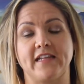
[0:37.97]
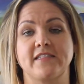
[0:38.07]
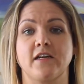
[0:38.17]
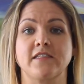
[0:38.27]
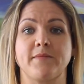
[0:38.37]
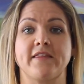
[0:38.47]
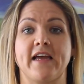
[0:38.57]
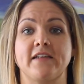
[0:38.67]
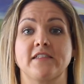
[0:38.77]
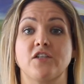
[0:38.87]
and it's not something
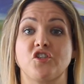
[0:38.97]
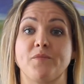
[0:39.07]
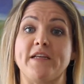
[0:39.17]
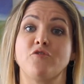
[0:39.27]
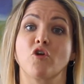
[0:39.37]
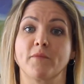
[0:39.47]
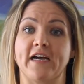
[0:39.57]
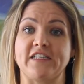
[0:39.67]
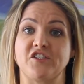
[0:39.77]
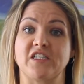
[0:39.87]
that should be
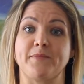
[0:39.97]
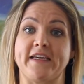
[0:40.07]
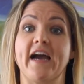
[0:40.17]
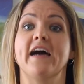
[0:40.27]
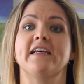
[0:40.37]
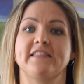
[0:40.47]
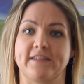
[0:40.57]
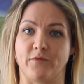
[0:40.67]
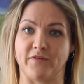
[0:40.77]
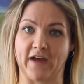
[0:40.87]
normalized just
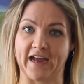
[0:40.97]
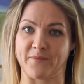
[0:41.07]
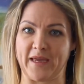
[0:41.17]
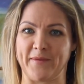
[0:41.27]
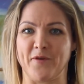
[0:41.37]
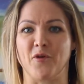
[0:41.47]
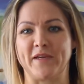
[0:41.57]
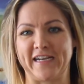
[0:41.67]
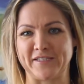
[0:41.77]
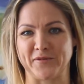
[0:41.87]
because we've had a baby or
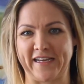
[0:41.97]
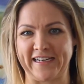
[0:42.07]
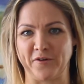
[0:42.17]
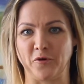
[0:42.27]
because we're getting